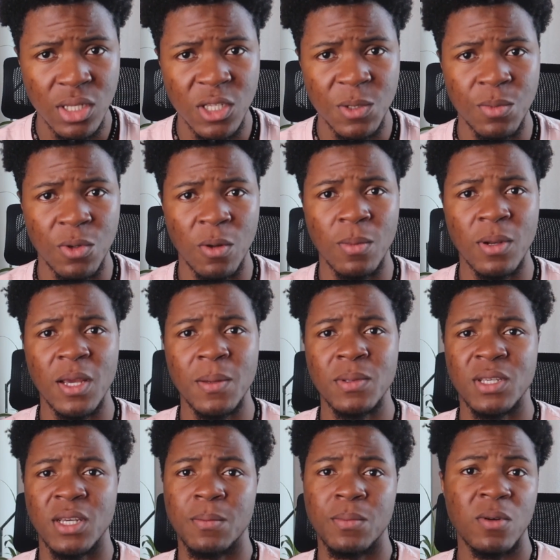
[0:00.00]
these
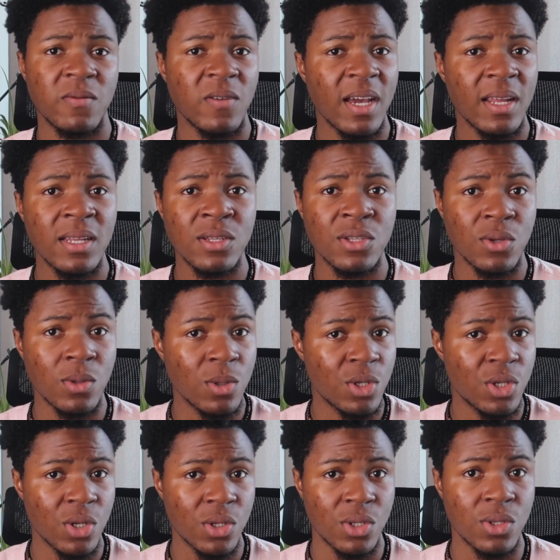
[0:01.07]
problems and providing
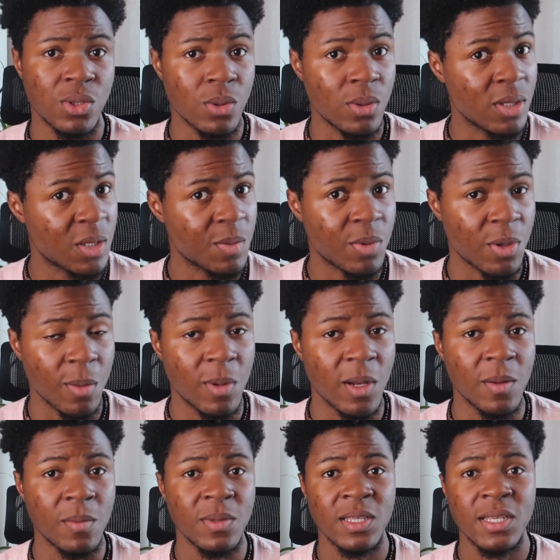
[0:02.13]
solutions to these
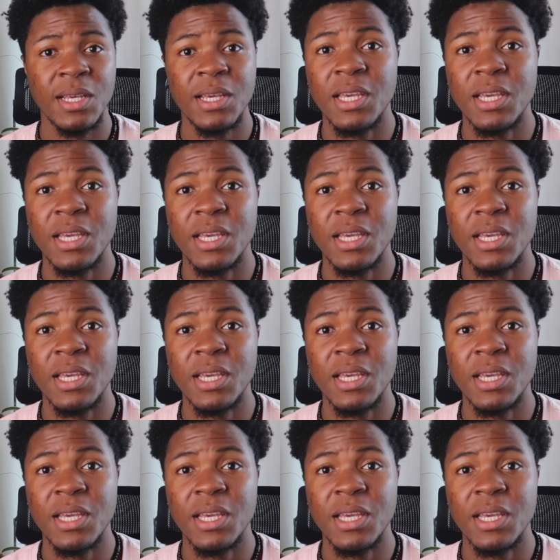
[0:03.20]
problems